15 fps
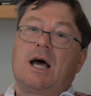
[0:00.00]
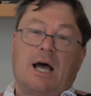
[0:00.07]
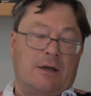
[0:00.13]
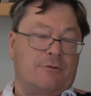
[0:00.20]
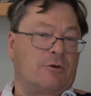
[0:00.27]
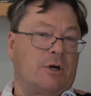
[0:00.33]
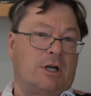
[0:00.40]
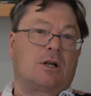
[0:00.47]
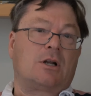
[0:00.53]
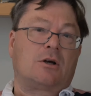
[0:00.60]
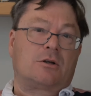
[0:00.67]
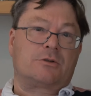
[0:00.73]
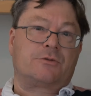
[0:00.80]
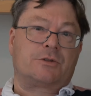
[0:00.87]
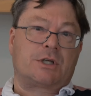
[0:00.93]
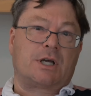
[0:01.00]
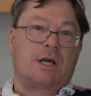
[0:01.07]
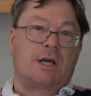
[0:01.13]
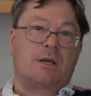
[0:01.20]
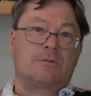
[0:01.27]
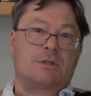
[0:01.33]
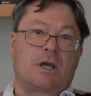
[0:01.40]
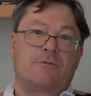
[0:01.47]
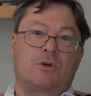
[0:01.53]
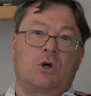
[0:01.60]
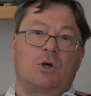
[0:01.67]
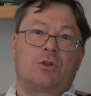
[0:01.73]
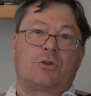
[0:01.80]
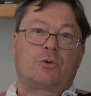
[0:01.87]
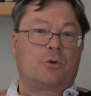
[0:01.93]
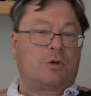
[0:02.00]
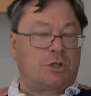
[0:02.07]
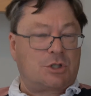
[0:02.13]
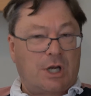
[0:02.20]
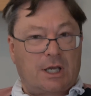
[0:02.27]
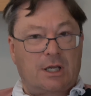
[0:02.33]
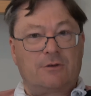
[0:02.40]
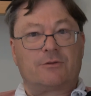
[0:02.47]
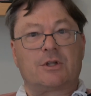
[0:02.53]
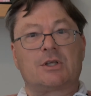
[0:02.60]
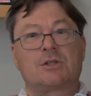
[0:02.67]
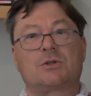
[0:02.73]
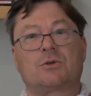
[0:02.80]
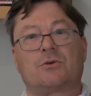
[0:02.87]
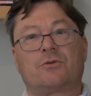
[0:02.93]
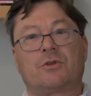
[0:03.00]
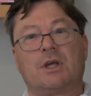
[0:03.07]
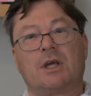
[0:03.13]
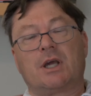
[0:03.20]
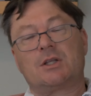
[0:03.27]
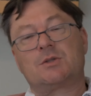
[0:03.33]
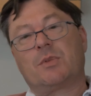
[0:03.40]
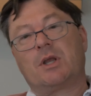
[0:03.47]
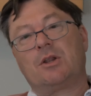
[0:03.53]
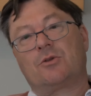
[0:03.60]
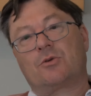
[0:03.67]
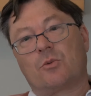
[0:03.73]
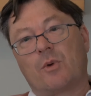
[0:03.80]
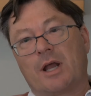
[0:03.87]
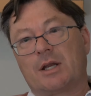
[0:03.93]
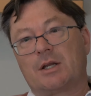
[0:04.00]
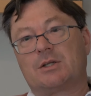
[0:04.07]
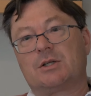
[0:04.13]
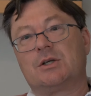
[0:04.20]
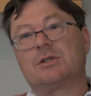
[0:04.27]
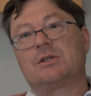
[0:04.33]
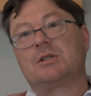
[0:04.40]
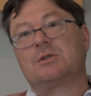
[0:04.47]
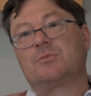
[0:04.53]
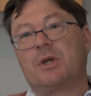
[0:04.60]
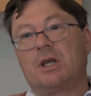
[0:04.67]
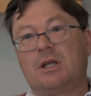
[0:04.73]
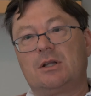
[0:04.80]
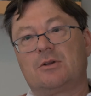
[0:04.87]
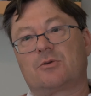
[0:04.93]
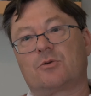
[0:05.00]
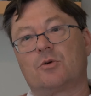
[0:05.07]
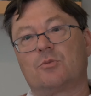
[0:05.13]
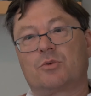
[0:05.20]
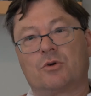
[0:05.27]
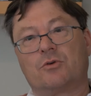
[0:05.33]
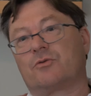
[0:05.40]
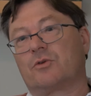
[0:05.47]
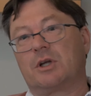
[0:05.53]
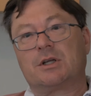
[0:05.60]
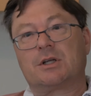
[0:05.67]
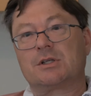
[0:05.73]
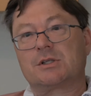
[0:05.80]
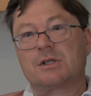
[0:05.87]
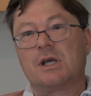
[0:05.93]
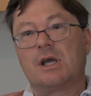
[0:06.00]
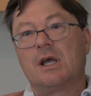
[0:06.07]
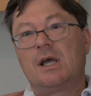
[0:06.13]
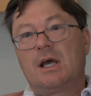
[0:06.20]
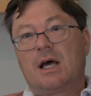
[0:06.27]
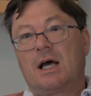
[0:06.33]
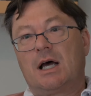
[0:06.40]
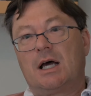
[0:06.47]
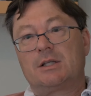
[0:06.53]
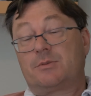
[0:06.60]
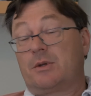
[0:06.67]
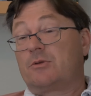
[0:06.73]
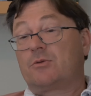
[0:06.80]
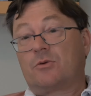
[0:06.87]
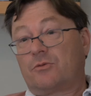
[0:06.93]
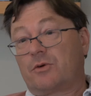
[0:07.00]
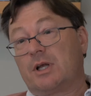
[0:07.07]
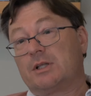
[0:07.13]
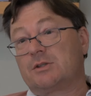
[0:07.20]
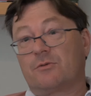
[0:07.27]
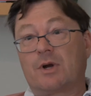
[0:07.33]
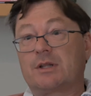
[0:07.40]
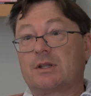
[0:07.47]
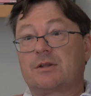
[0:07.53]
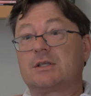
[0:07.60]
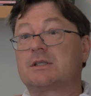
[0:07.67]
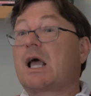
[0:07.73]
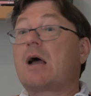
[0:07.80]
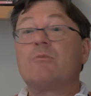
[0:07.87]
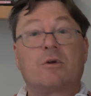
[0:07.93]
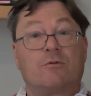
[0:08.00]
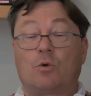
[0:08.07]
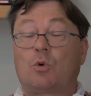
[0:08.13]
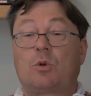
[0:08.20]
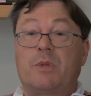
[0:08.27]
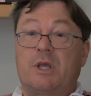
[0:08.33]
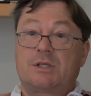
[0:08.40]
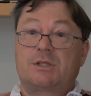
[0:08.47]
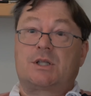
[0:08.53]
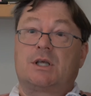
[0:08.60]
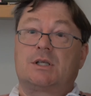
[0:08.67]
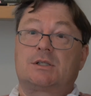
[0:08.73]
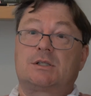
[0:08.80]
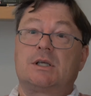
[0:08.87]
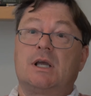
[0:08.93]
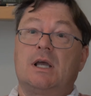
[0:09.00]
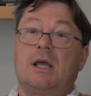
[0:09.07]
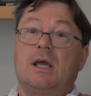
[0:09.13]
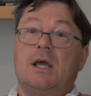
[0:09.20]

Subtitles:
I've read it a lot of times, I've gone through it checking for this sort of thing, it's been through editors, it's been through proofreaders, it's been through friends who've read the thing, and we've all missed this.